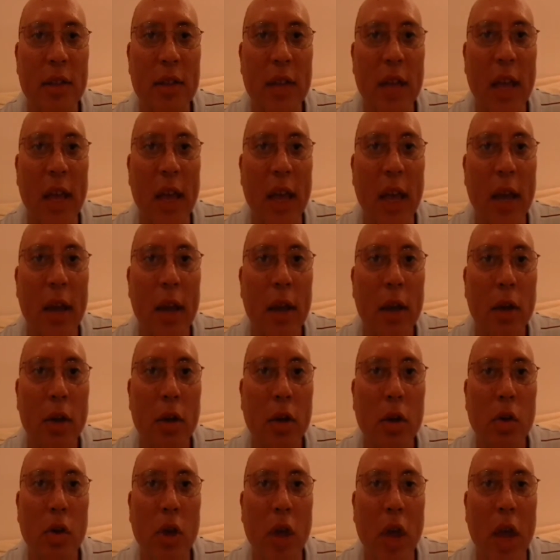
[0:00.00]
say
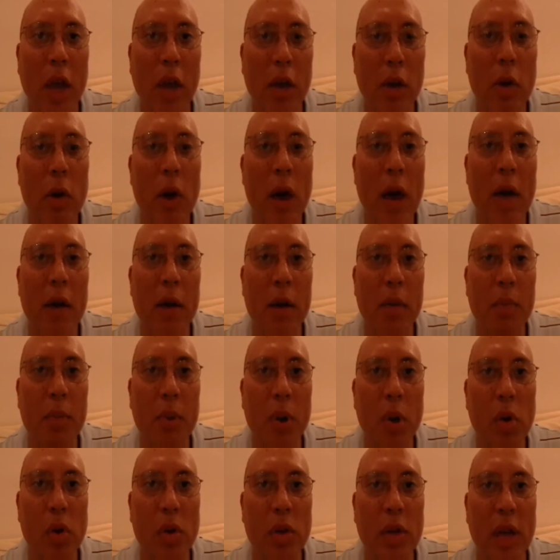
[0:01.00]
you can't go out and
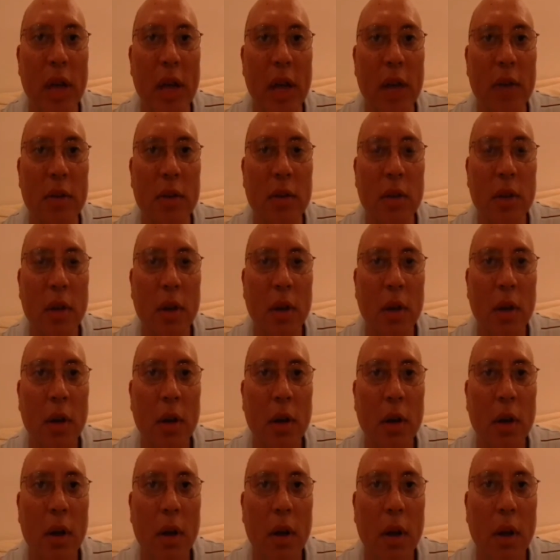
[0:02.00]
protest,
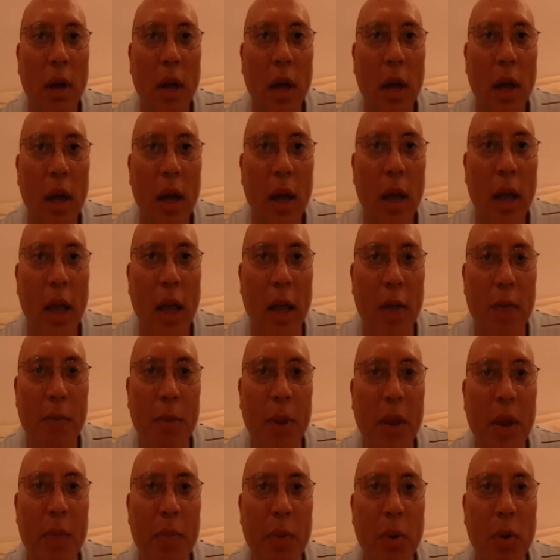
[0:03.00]

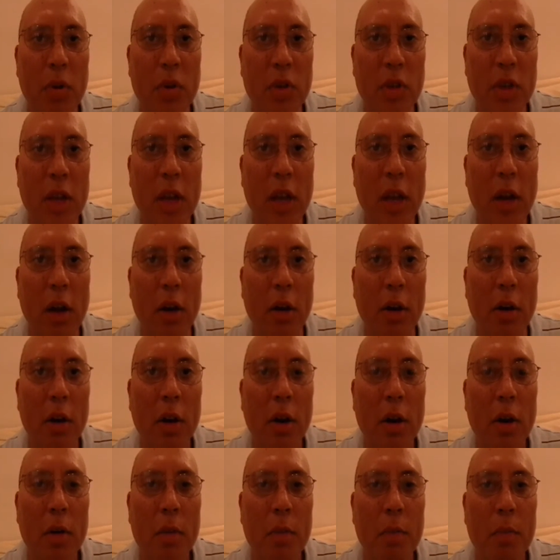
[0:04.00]
and people
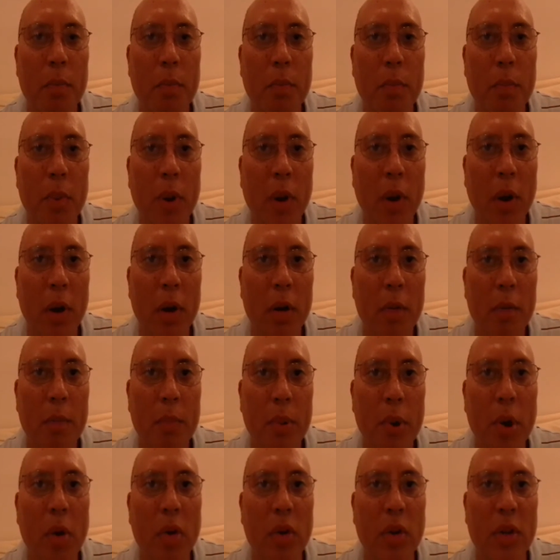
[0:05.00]
still
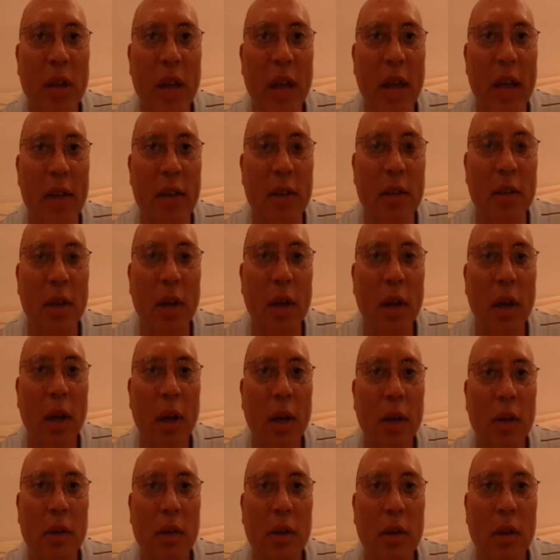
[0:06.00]
protest
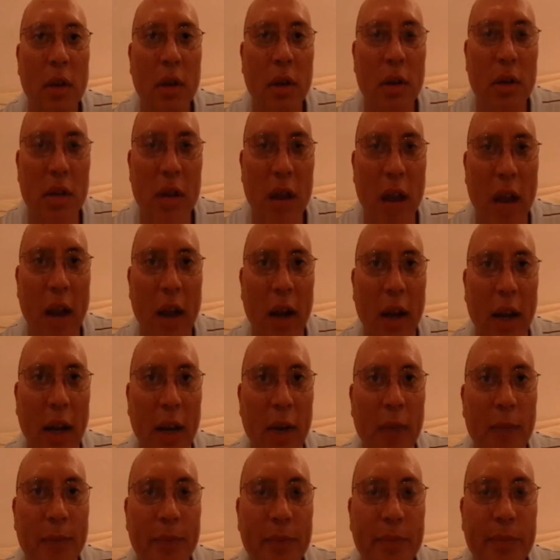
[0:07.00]

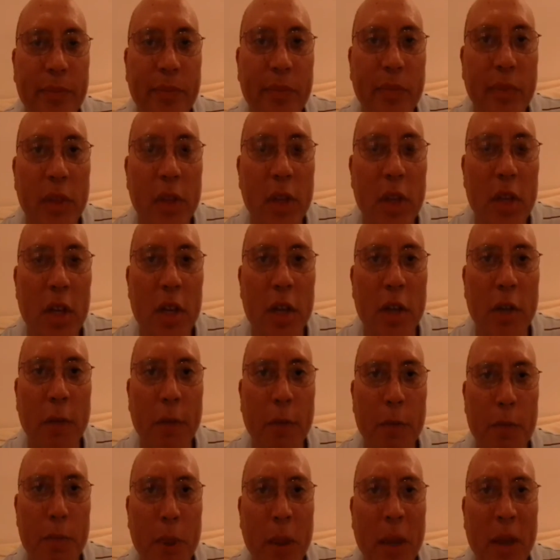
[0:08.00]
daily.
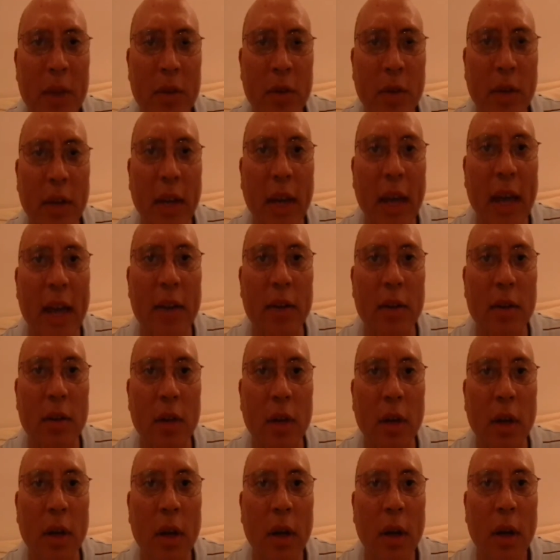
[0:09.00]
especially after
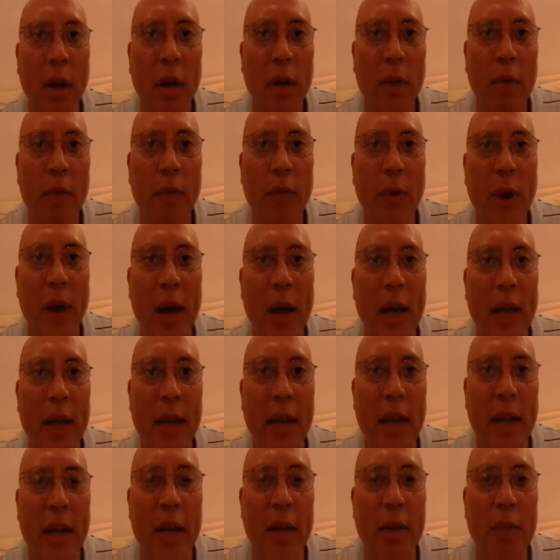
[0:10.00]
the
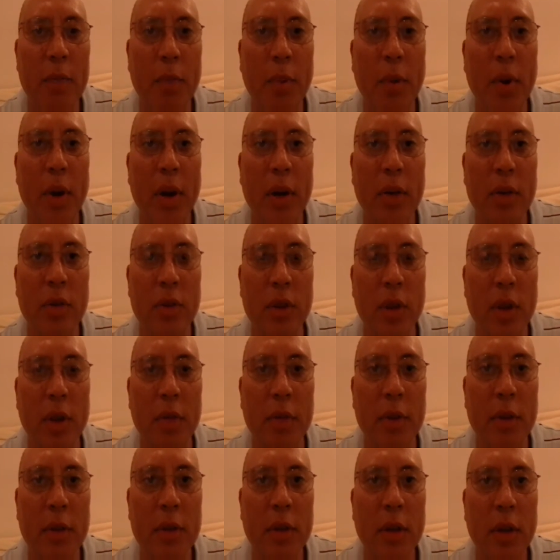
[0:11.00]
Friday prayer
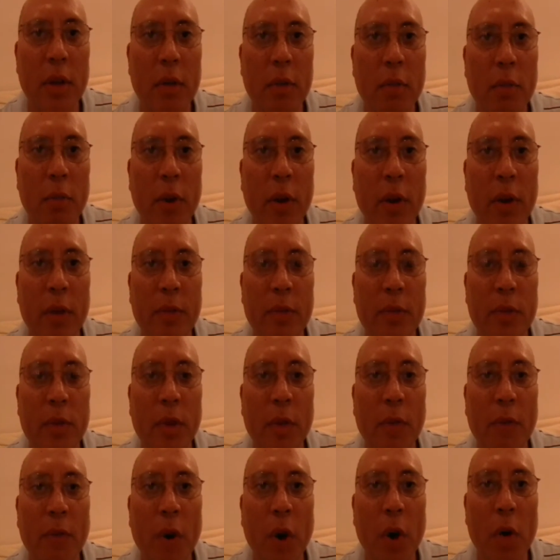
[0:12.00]
service with
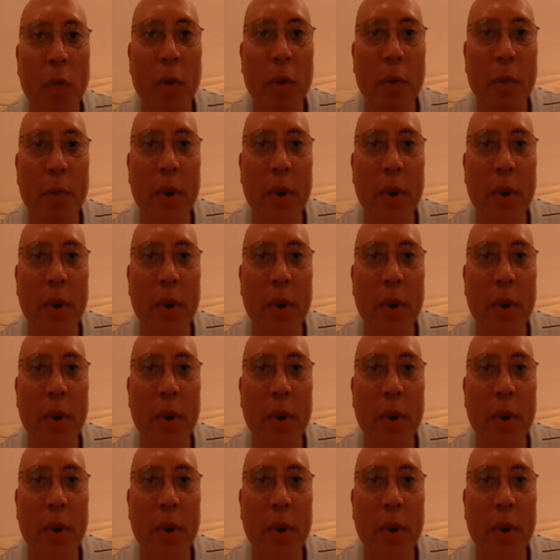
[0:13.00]
the former